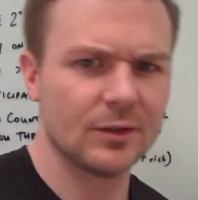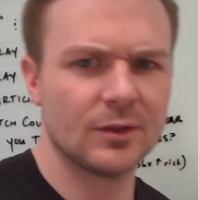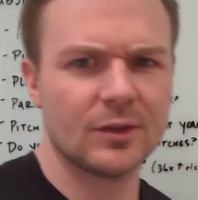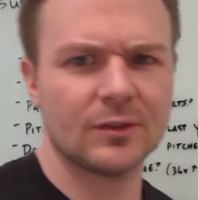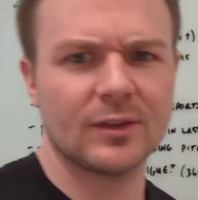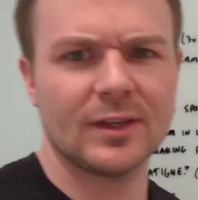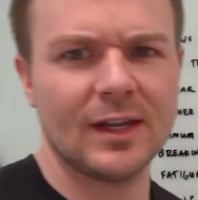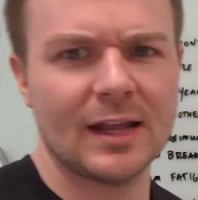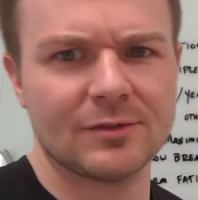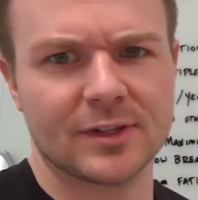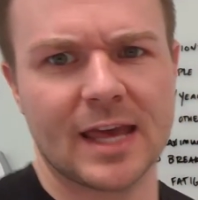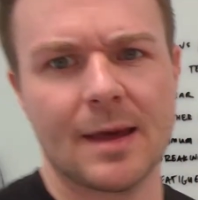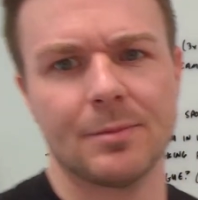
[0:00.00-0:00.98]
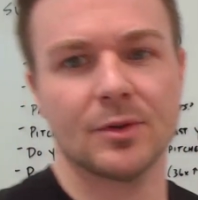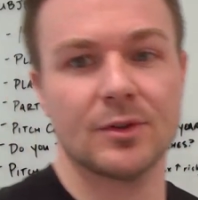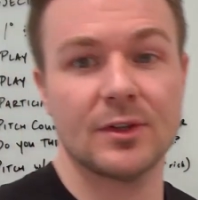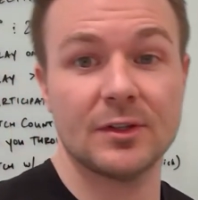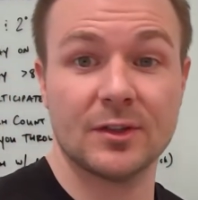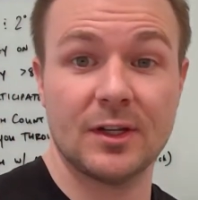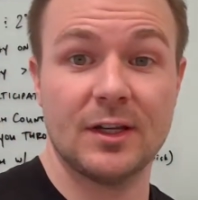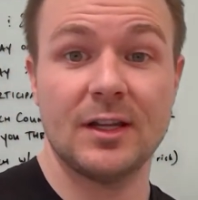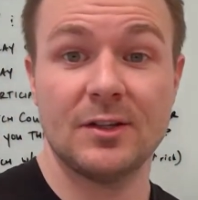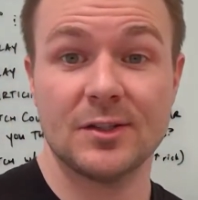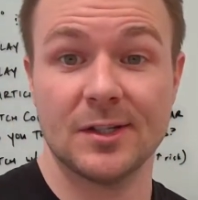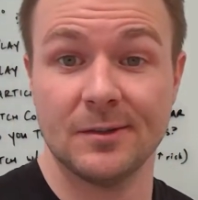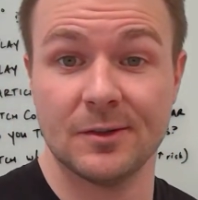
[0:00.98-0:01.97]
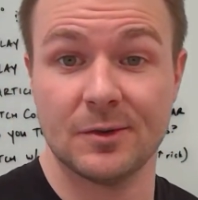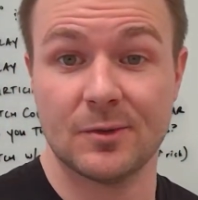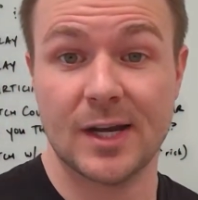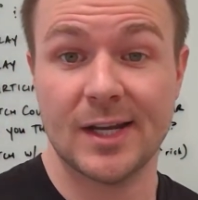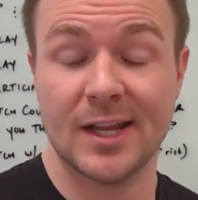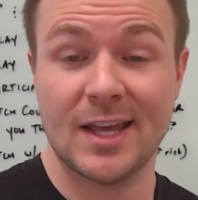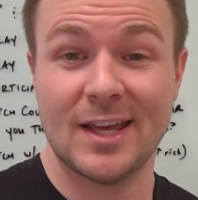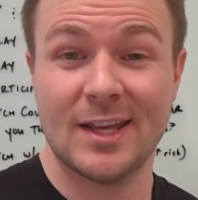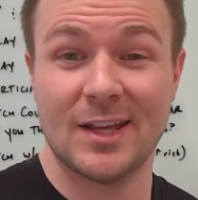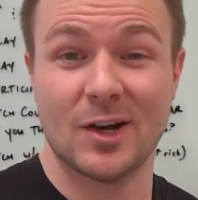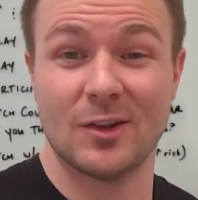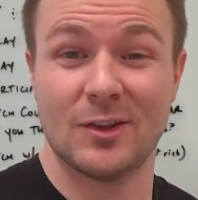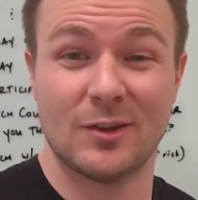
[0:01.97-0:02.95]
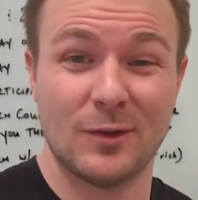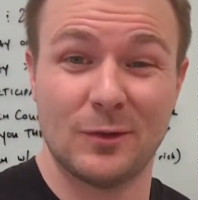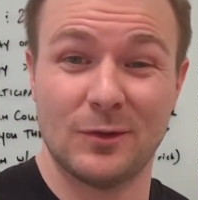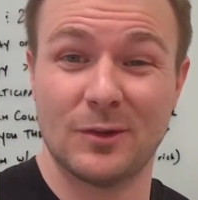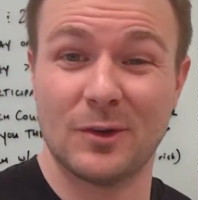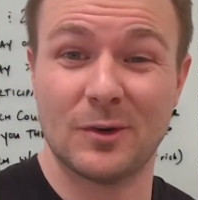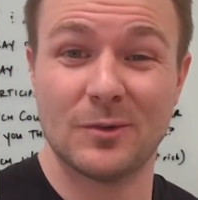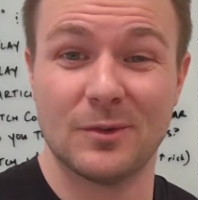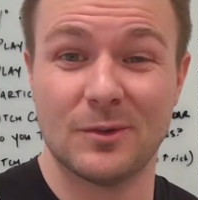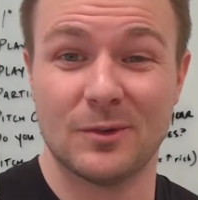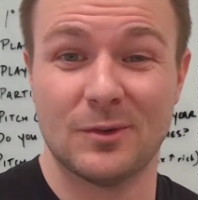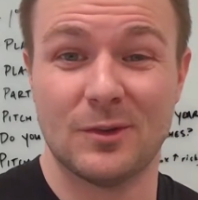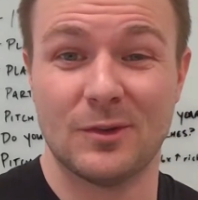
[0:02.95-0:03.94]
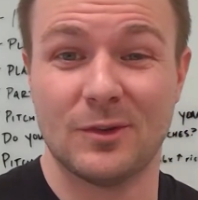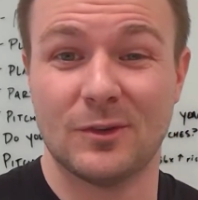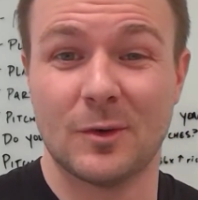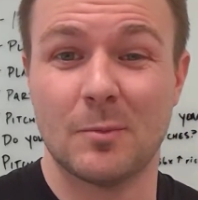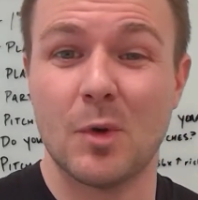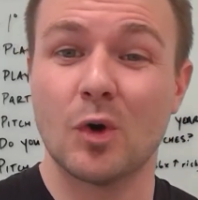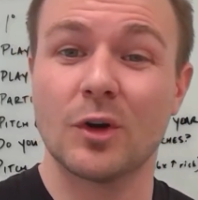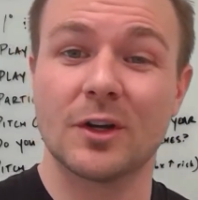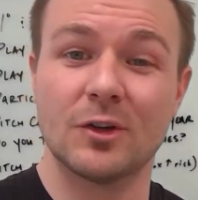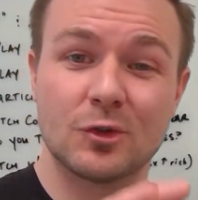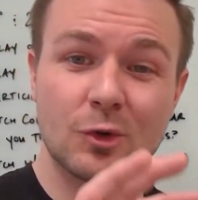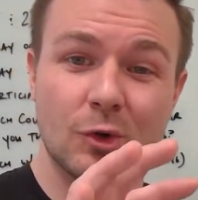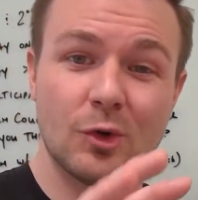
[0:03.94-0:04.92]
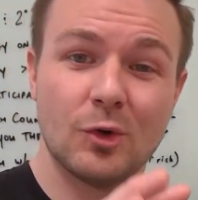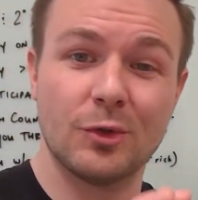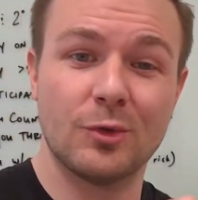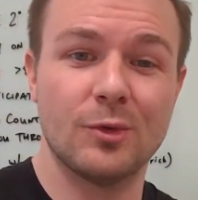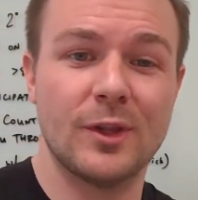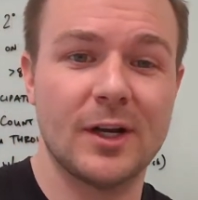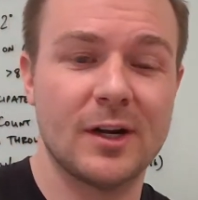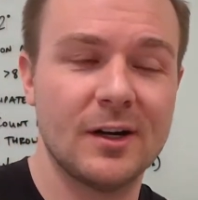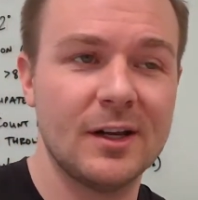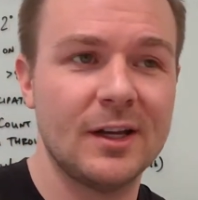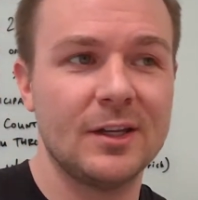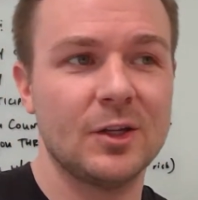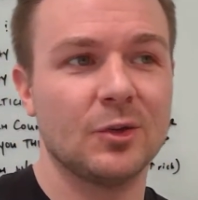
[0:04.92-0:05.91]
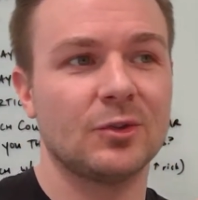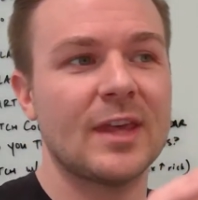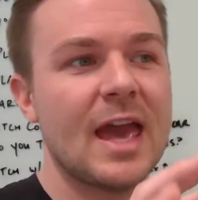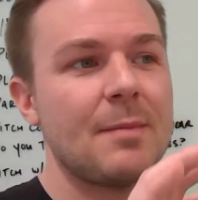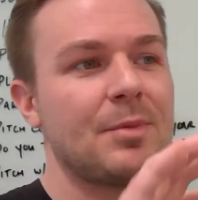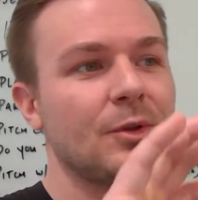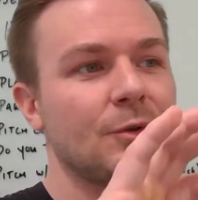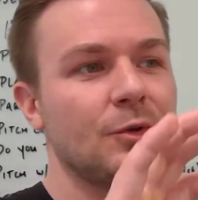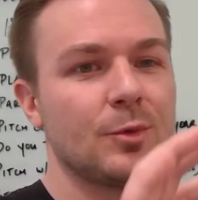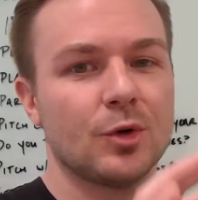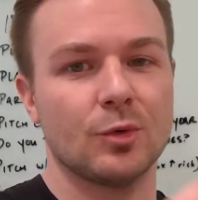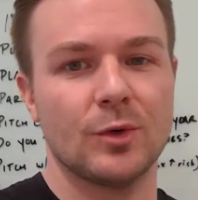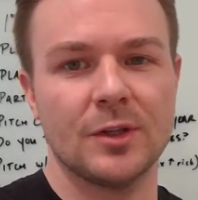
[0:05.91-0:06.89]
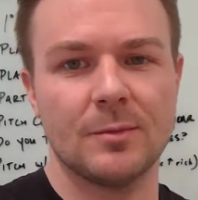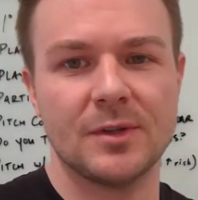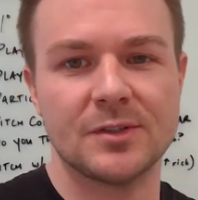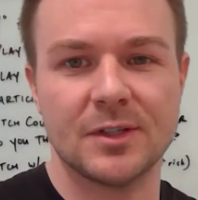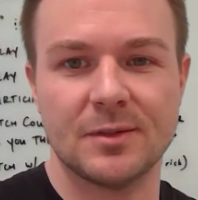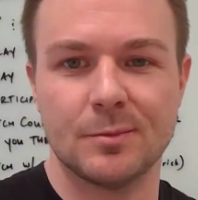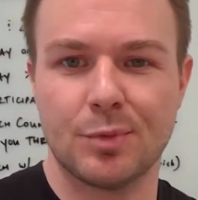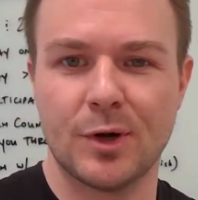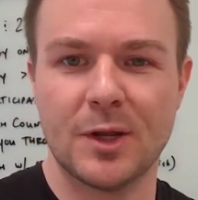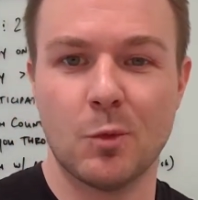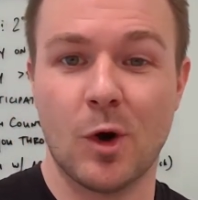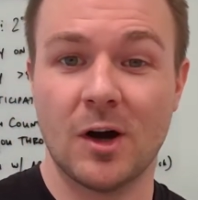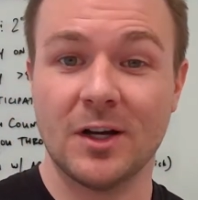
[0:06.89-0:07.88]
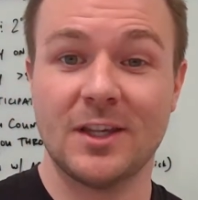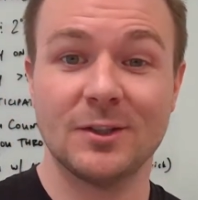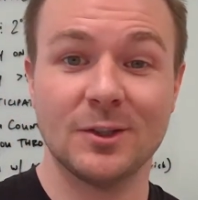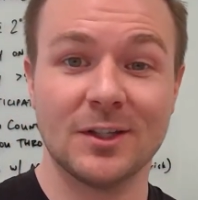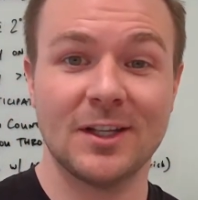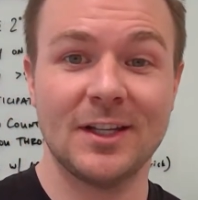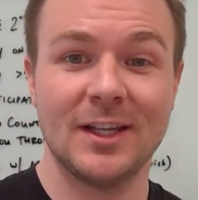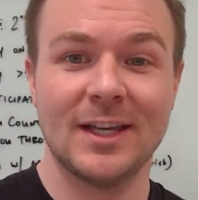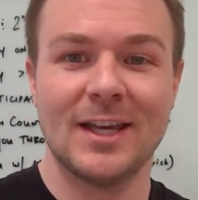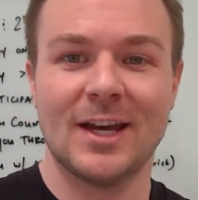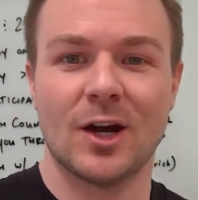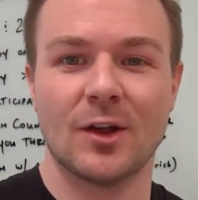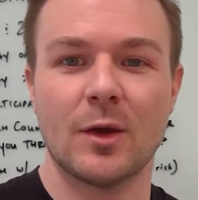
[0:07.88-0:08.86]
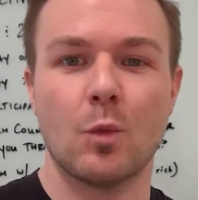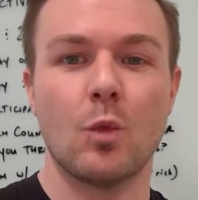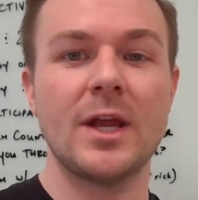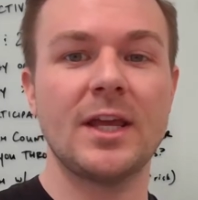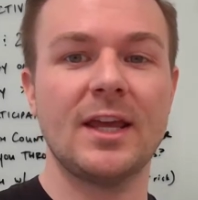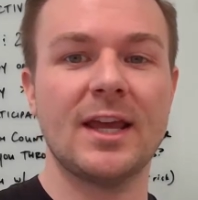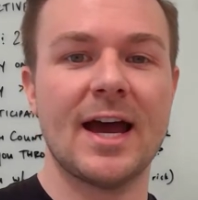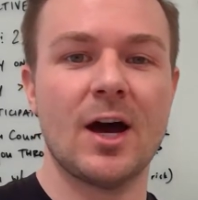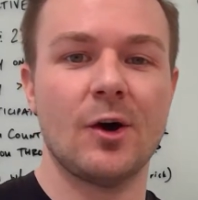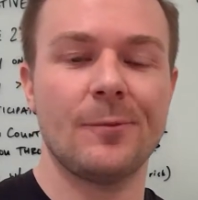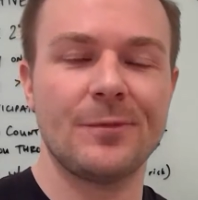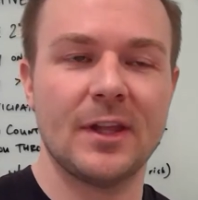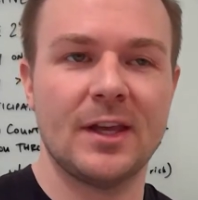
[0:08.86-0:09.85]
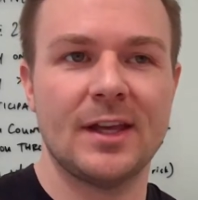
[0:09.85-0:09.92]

Does the kid have scapular dyskinesia, right? Is their motor control through their scapulohumeral rhythm, is it pretty wonky looking? Are they winging out?